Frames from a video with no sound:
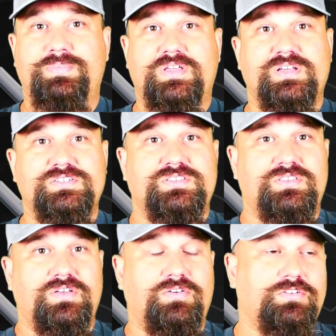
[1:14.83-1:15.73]
because
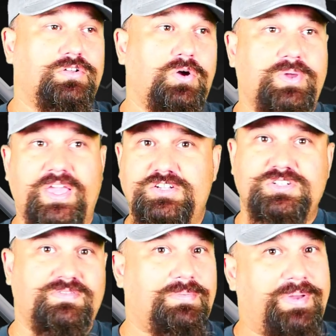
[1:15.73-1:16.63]
the
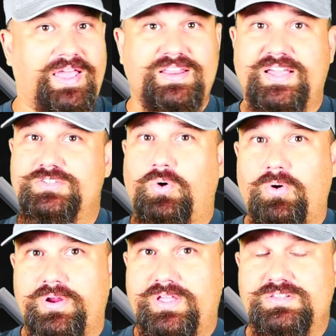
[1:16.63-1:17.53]
location of the bad guy's
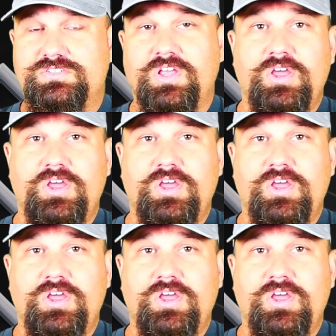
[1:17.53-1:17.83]
organs